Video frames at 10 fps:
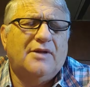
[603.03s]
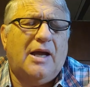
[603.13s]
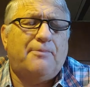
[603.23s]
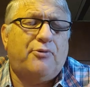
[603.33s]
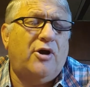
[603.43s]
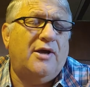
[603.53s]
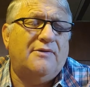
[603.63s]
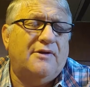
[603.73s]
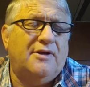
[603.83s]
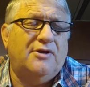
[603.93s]
I pray
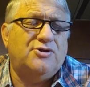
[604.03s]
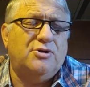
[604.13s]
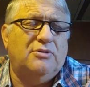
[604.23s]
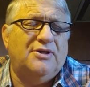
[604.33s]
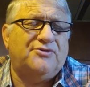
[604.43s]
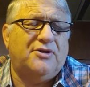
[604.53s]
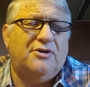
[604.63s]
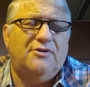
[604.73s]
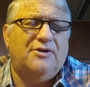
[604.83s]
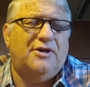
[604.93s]
that as you
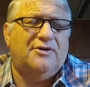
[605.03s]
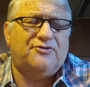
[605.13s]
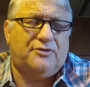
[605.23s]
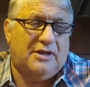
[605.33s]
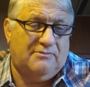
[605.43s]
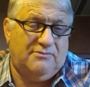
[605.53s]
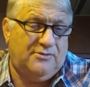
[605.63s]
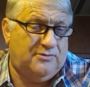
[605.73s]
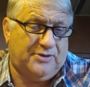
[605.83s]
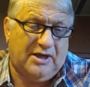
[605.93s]
listen to this, that
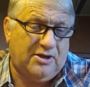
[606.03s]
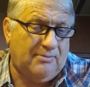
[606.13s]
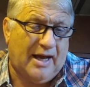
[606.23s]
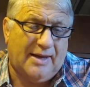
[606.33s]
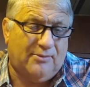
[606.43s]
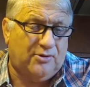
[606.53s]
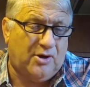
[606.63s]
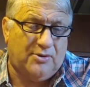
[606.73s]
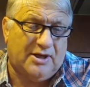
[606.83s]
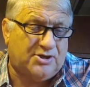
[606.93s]
you take your Bible,
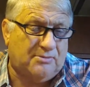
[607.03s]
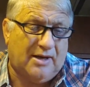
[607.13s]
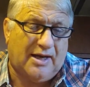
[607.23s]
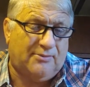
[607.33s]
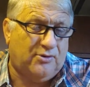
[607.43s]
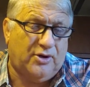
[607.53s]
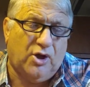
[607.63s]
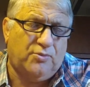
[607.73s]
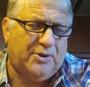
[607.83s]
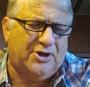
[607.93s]
go get your Bible and
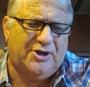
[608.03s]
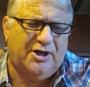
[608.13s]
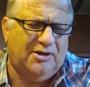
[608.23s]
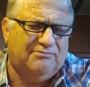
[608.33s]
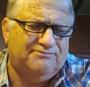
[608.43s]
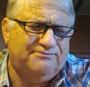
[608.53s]
open it up.